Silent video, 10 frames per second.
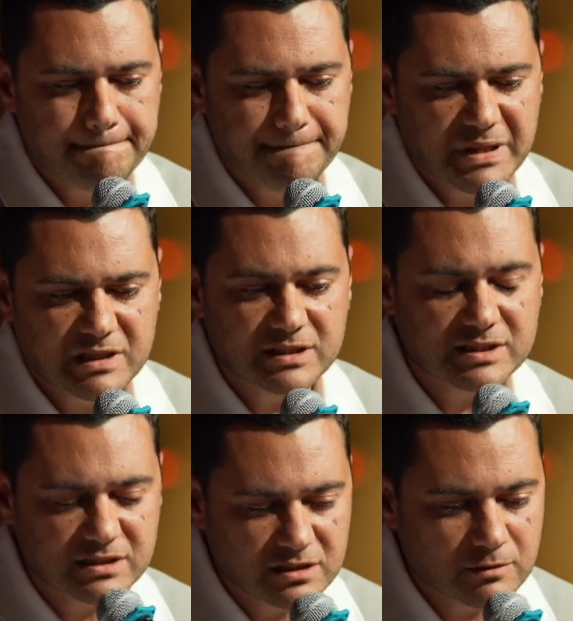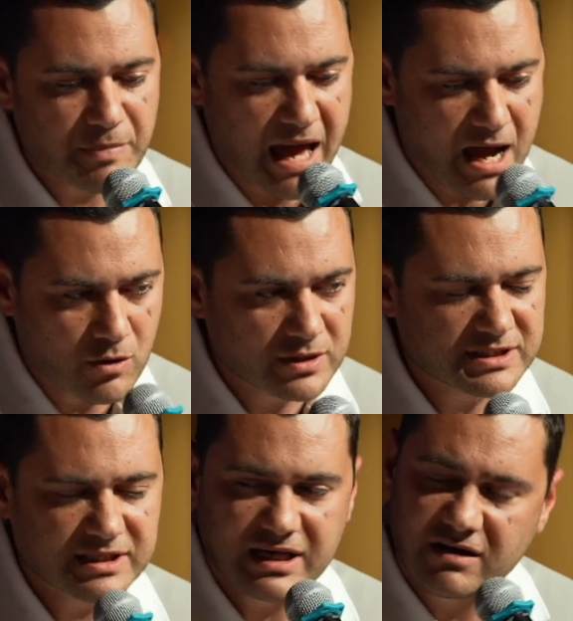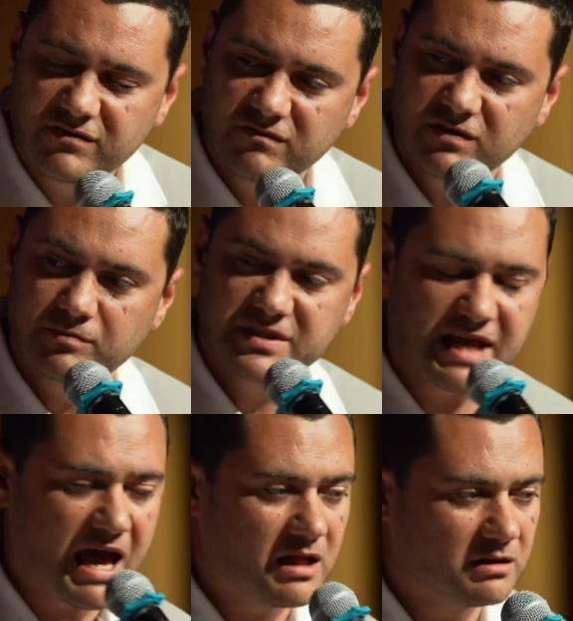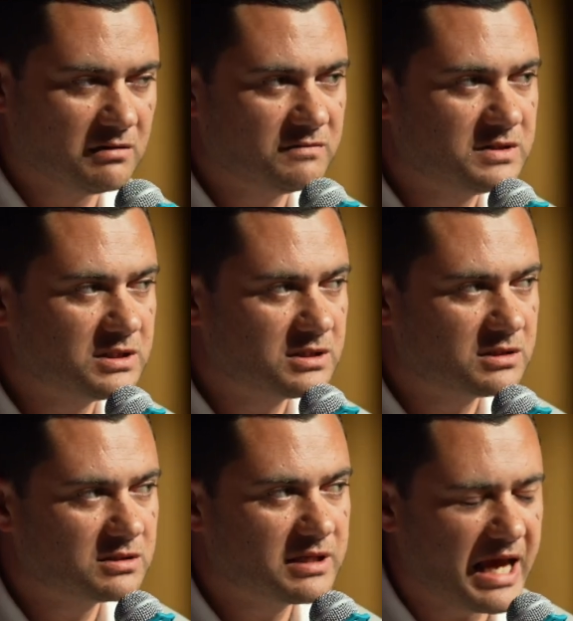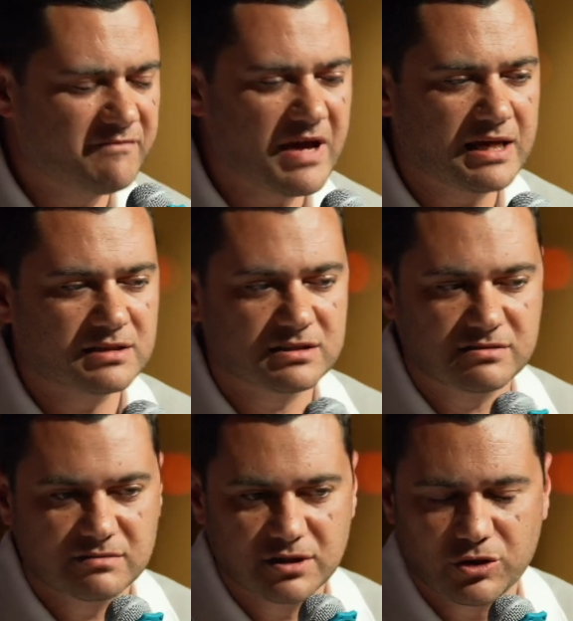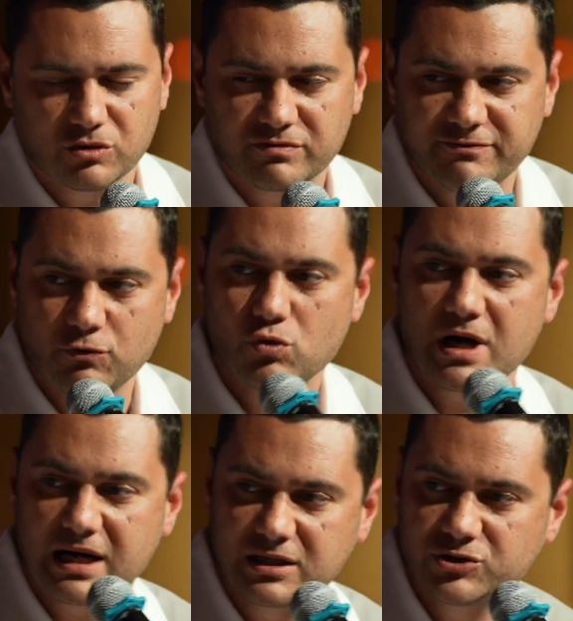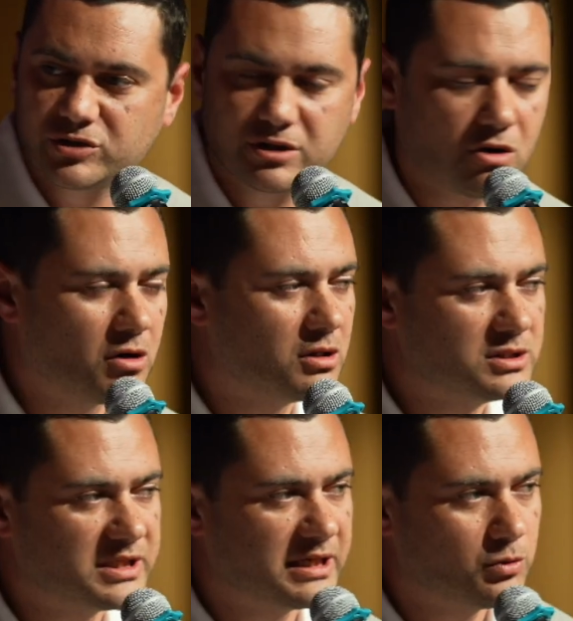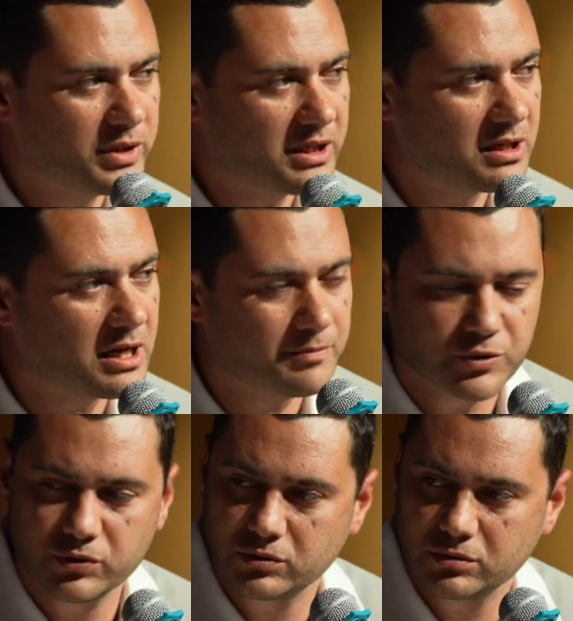political power to govern themselves, and that's, 400 odd iwi and hapu,